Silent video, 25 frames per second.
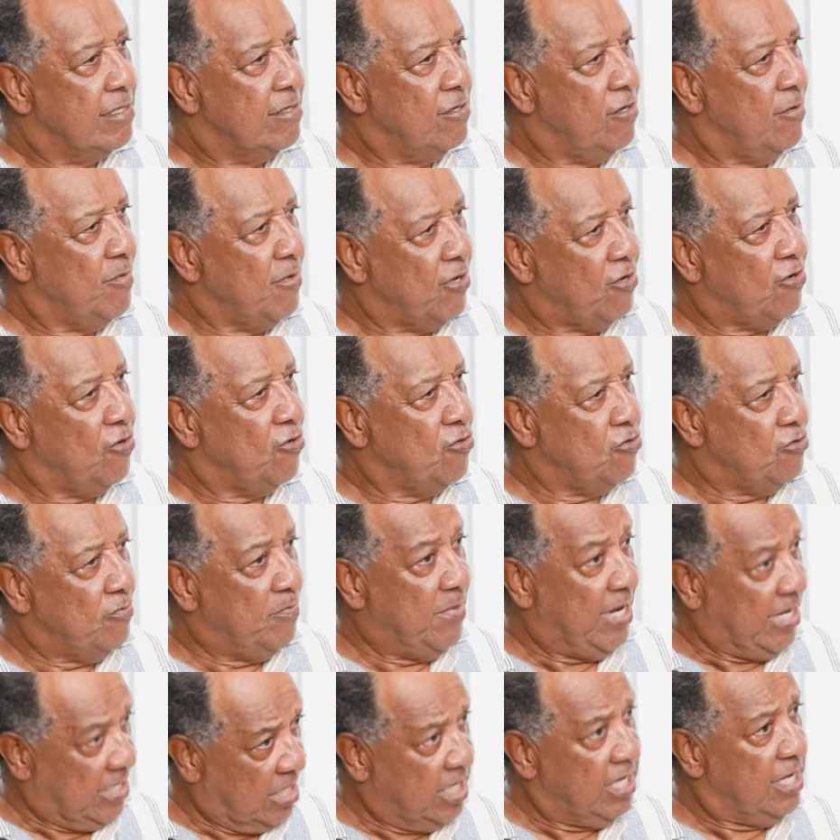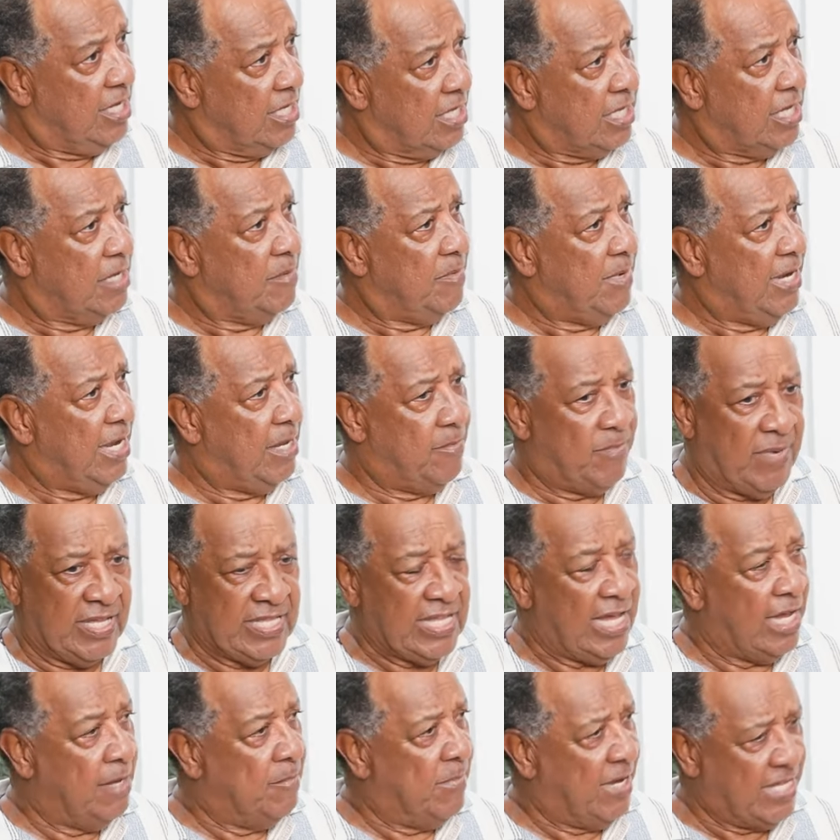No, because you black. Yeah, I'm black, yeah.
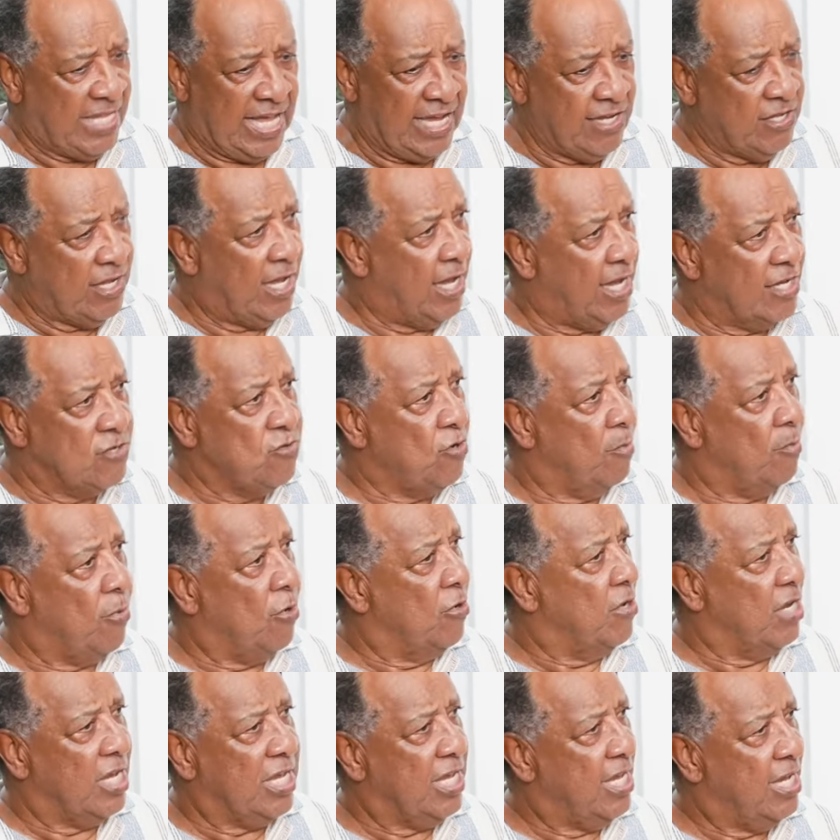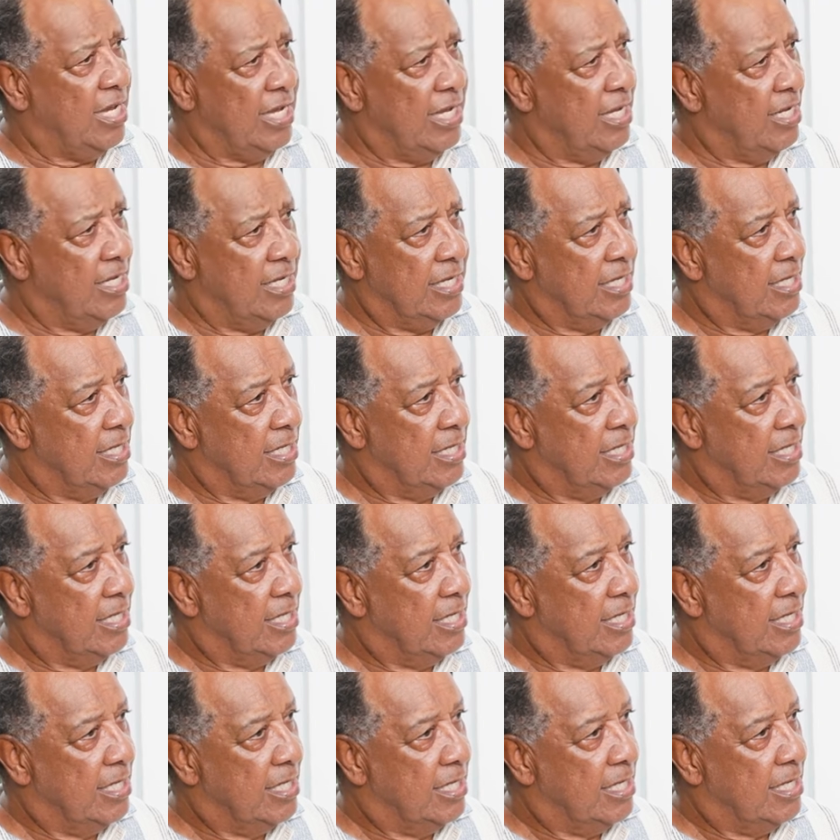but, but I, I don't born here. Yeah,
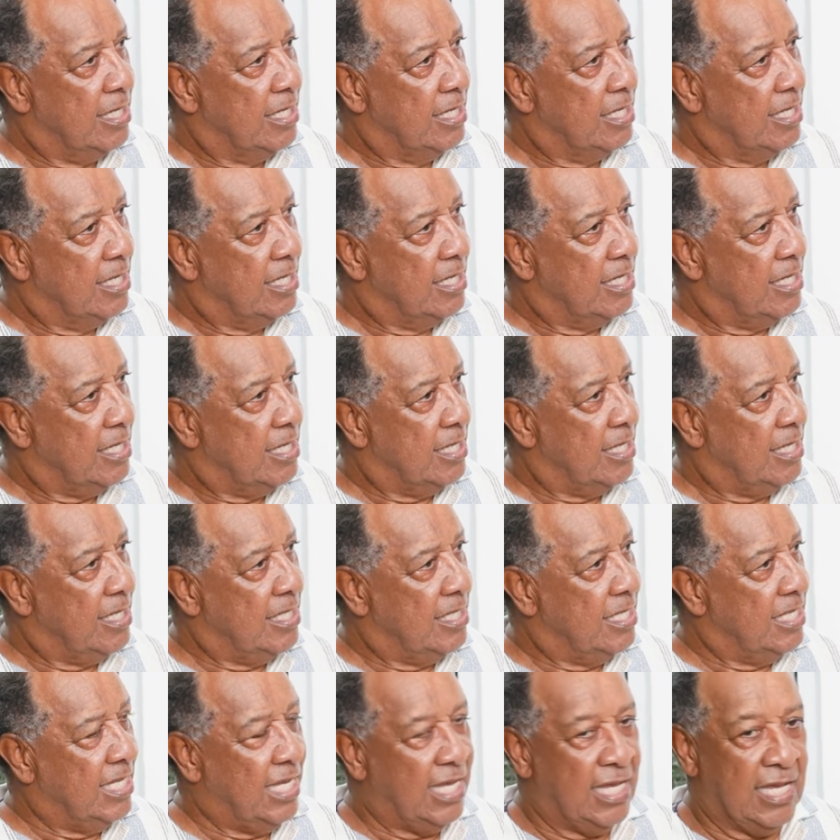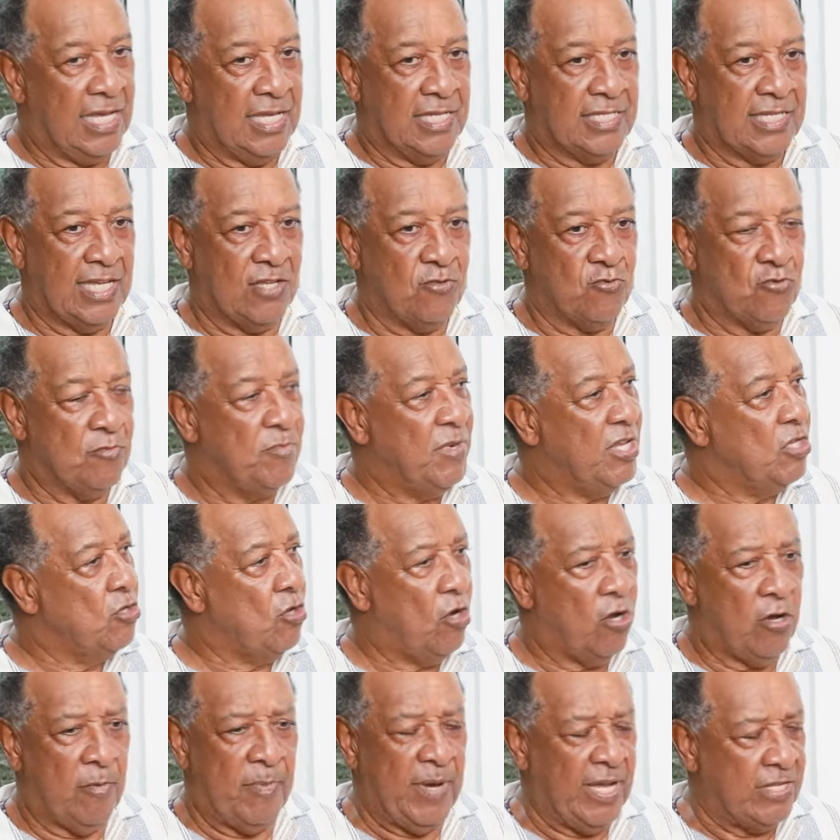I'm not born And, uh, and he said to me,
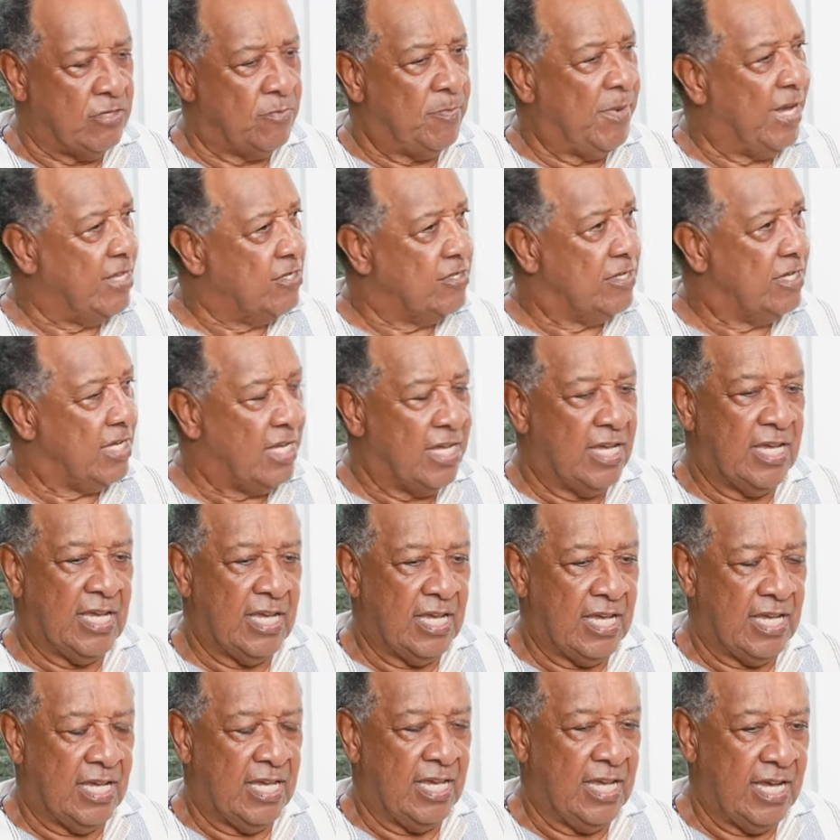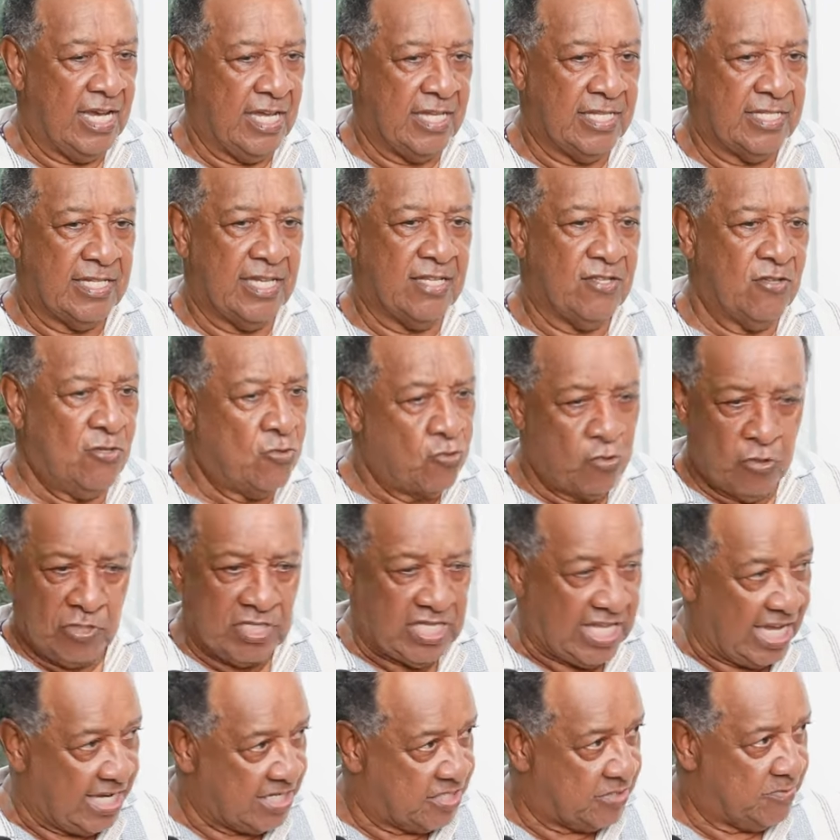"No, but, but uh, and I said,
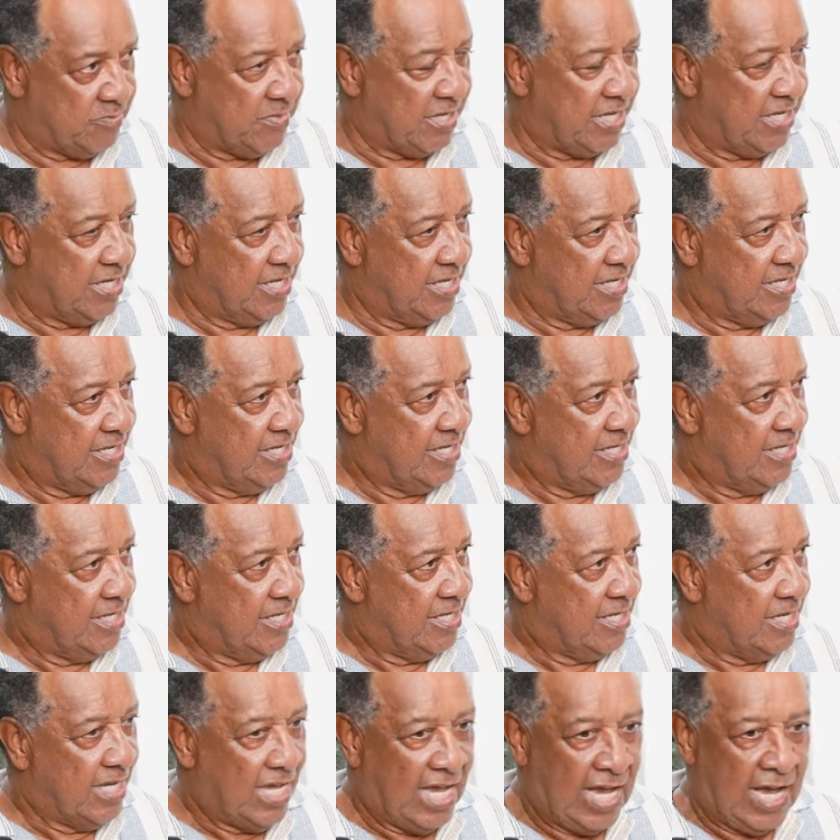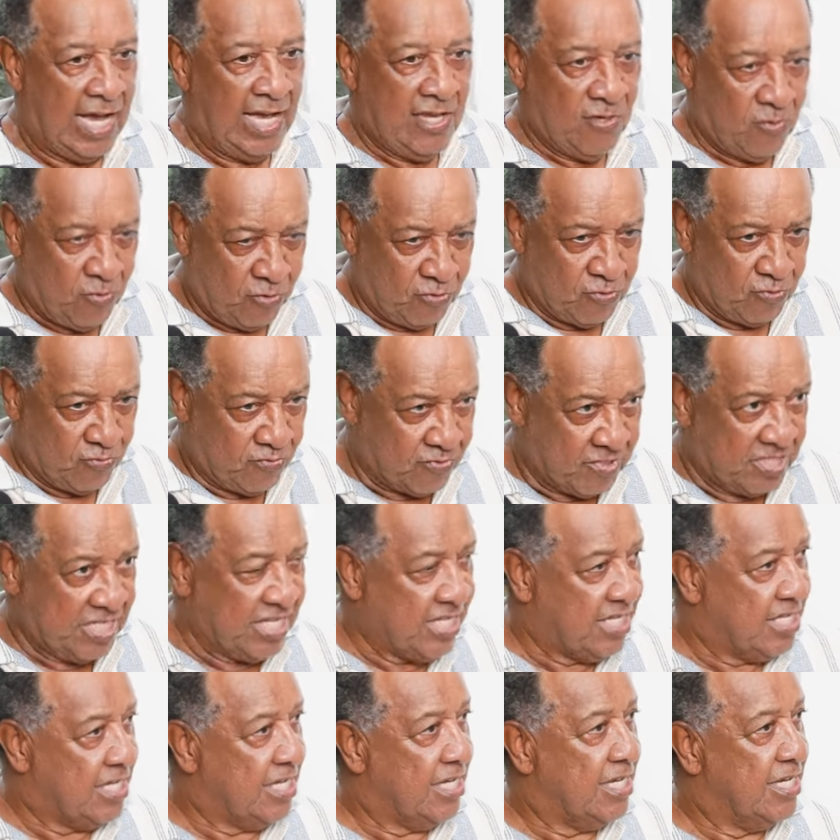not touch me. Yeah. Hmm. I want to
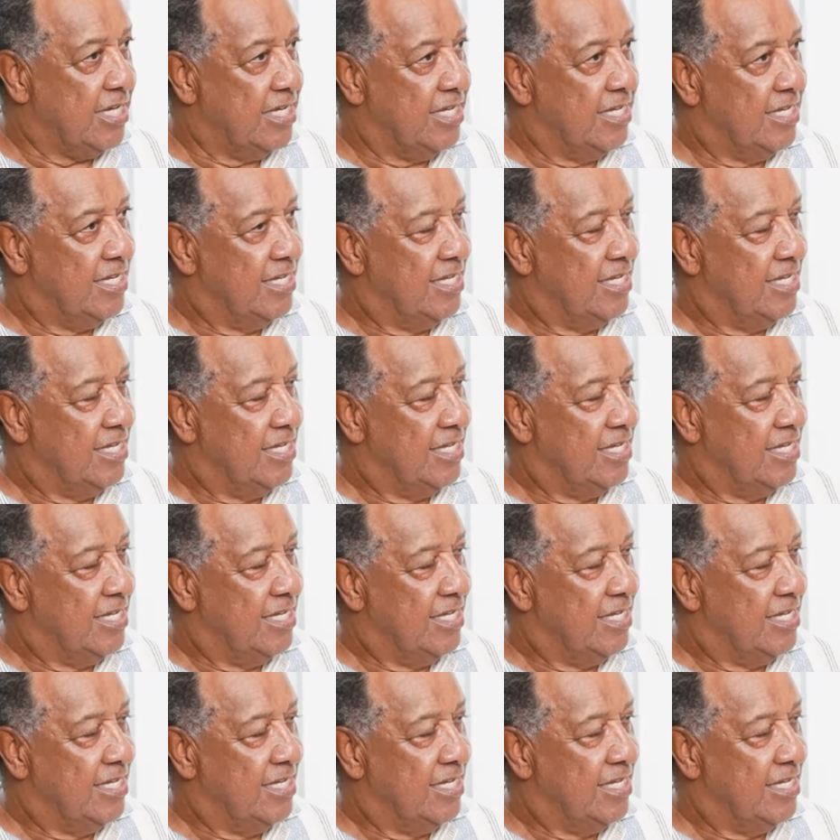sit here."